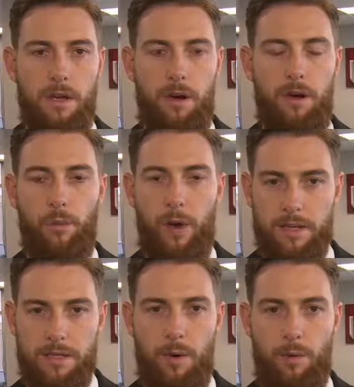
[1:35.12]
On
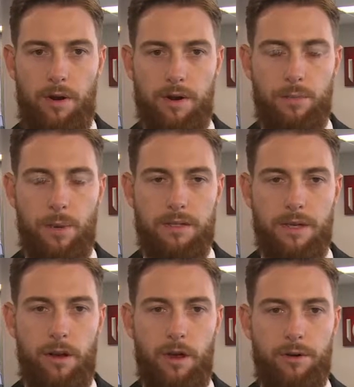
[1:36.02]
Wednesday, we are
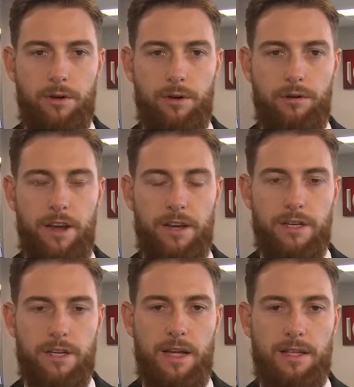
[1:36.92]
expecting local
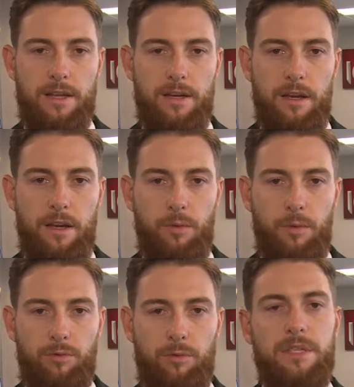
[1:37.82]
inflation data
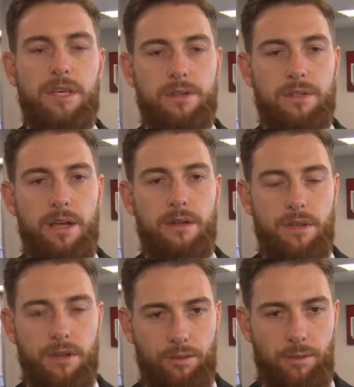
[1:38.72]
with retail
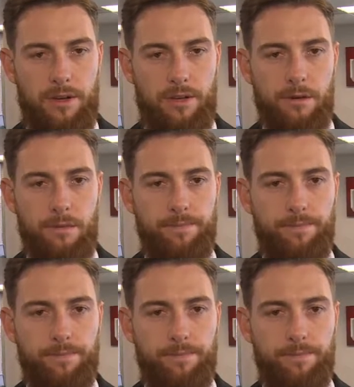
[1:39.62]
sales information.